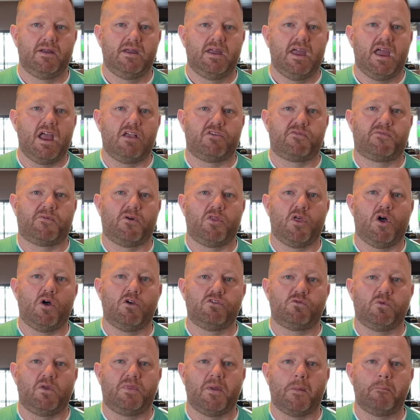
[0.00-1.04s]
is for
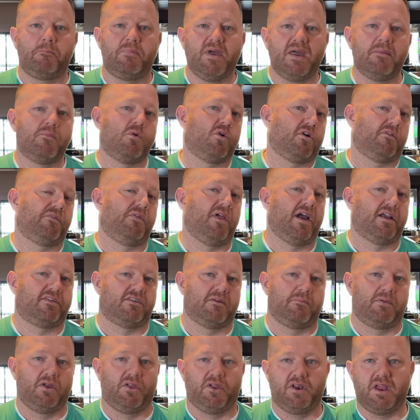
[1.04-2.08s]
those with a bit more
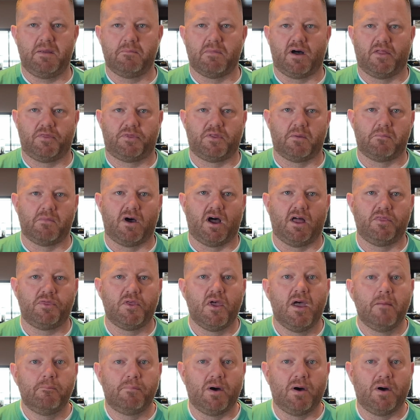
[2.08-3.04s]
flexibility month to month